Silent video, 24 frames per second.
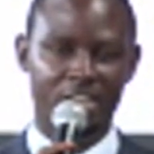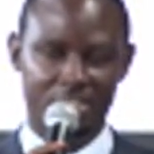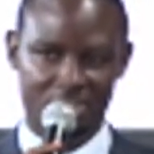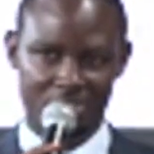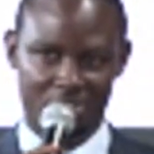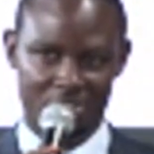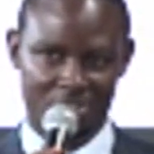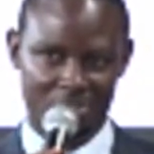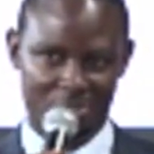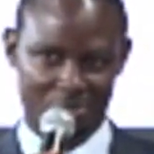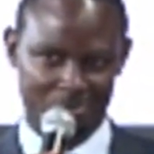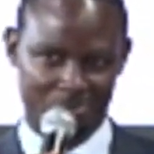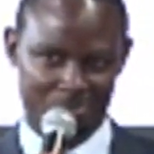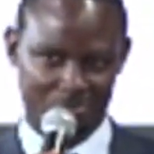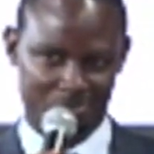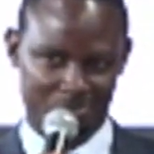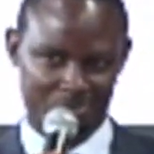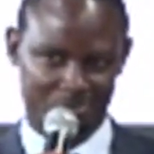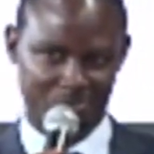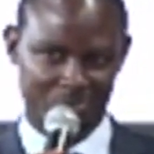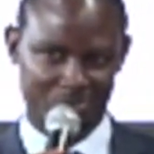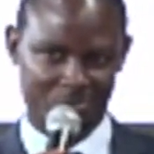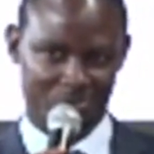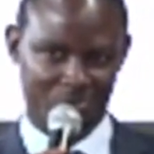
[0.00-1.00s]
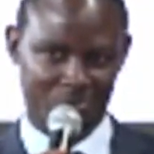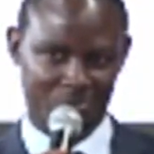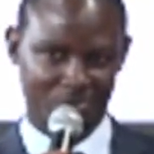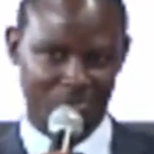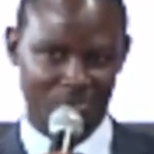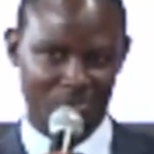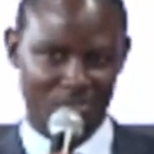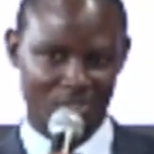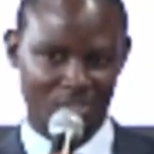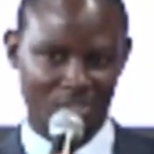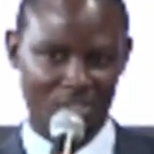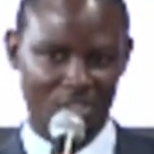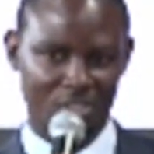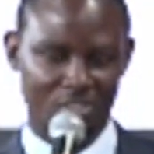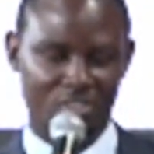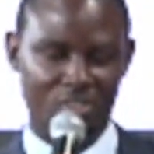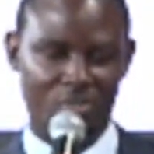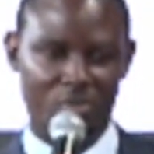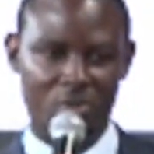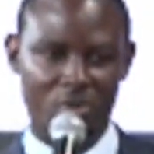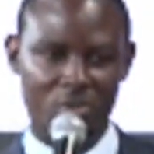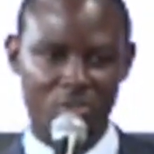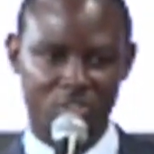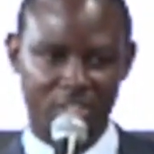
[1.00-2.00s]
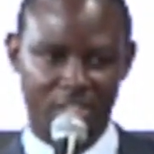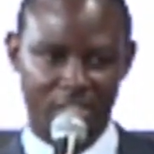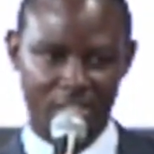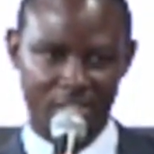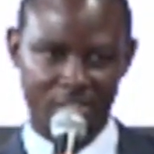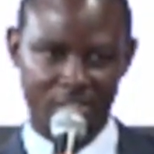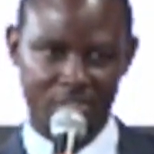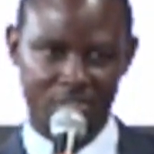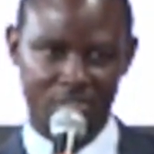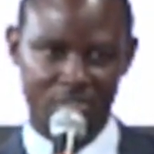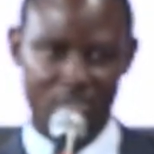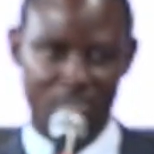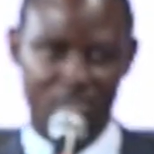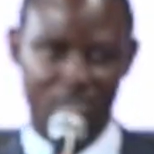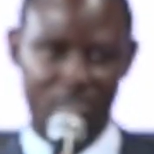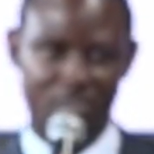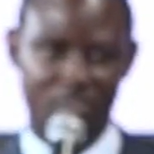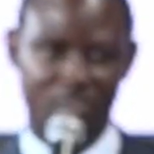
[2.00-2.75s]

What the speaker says: challenge. A real challenge.